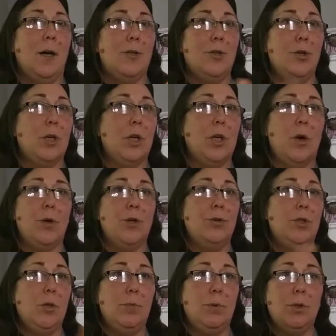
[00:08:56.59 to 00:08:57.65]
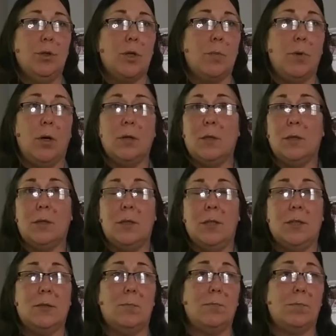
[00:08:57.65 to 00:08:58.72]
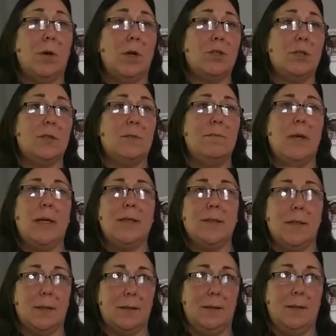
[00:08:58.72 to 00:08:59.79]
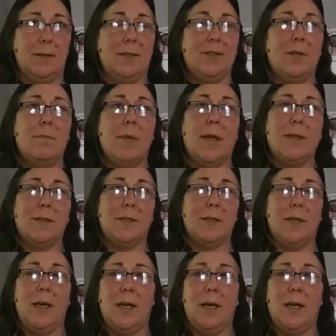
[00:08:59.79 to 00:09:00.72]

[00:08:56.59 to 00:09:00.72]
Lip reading: You can go on YouTube and look up this brush is amazing. It's amazing.